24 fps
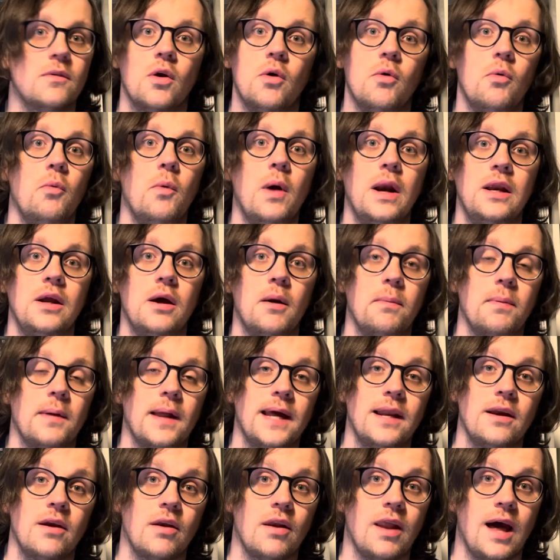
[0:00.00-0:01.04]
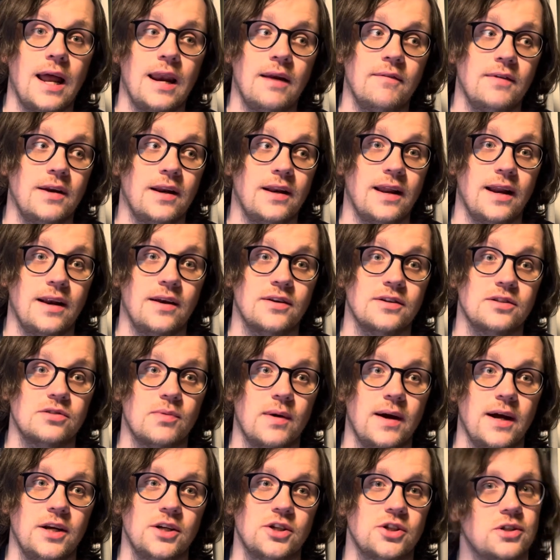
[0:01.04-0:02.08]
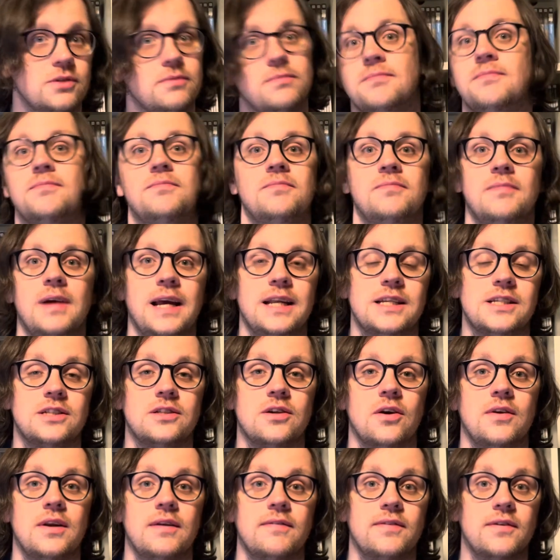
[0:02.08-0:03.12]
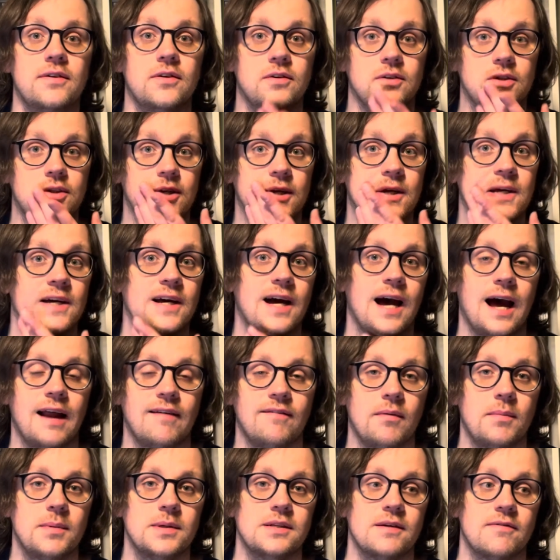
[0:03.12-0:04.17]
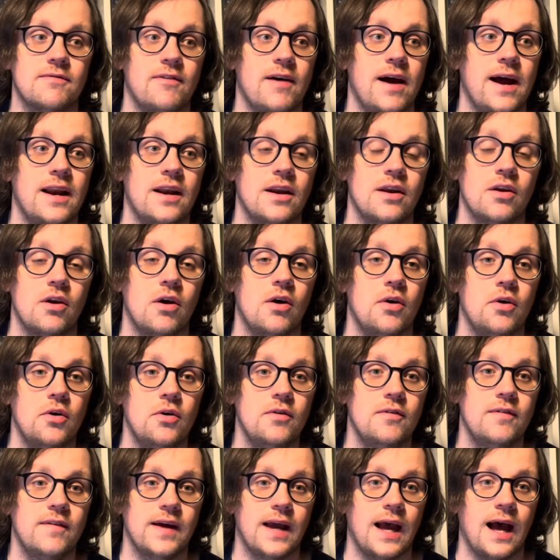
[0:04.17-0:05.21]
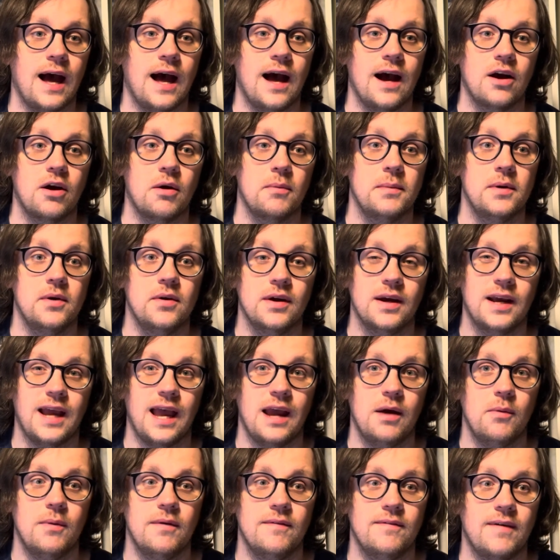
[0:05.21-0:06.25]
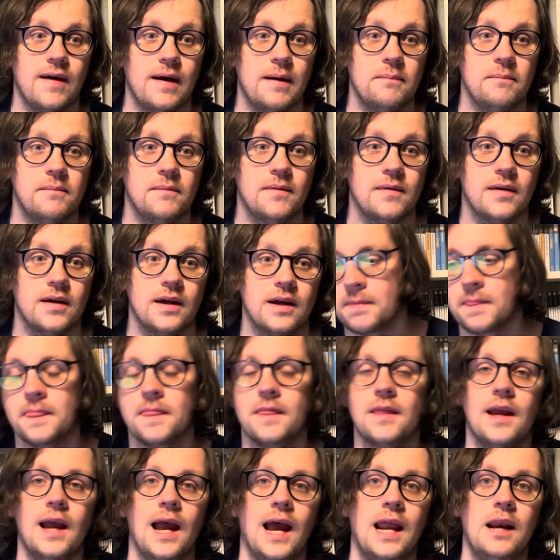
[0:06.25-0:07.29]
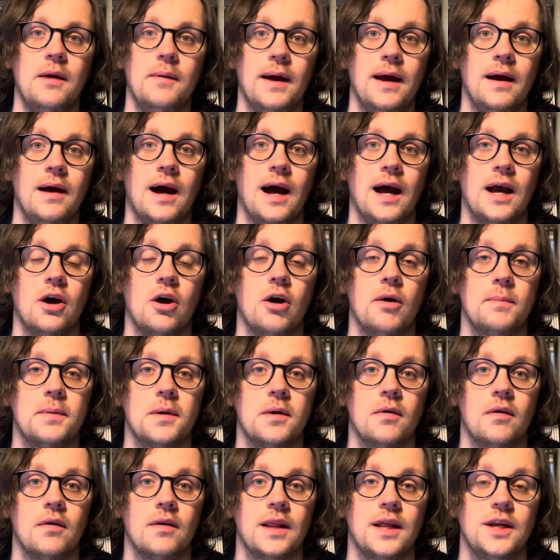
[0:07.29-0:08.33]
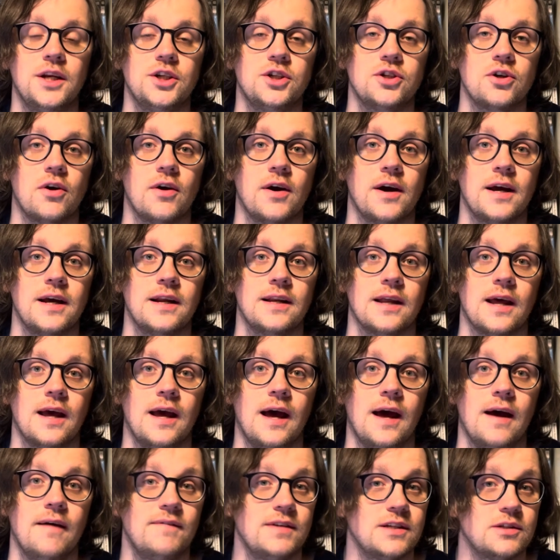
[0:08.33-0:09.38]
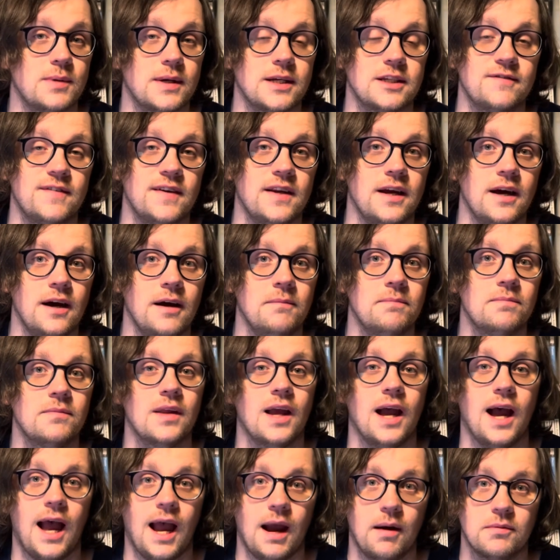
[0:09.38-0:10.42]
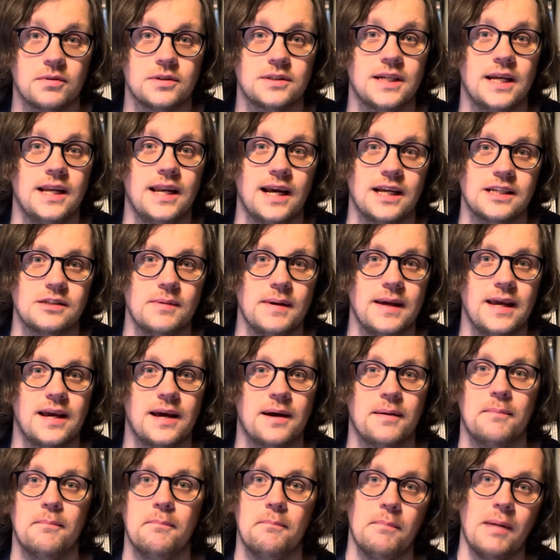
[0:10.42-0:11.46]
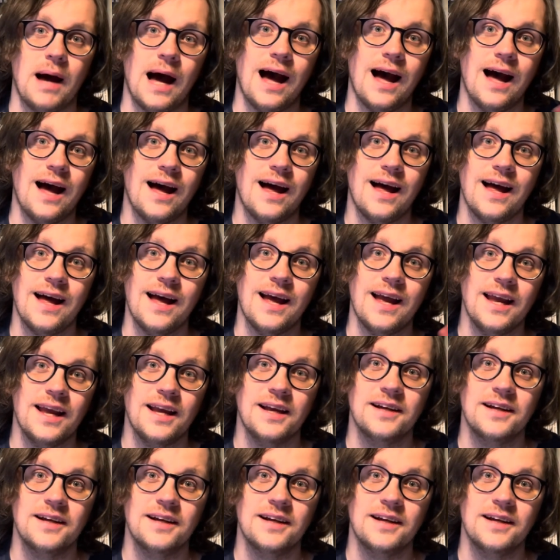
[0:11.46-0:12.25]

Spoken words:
When you're playing online on Nintendo Switch, it's so difficult to add them as a friend, know who they are, communicate with them. Anyway, I hope you all enjoyed this week's video. I will see you next week. Bye!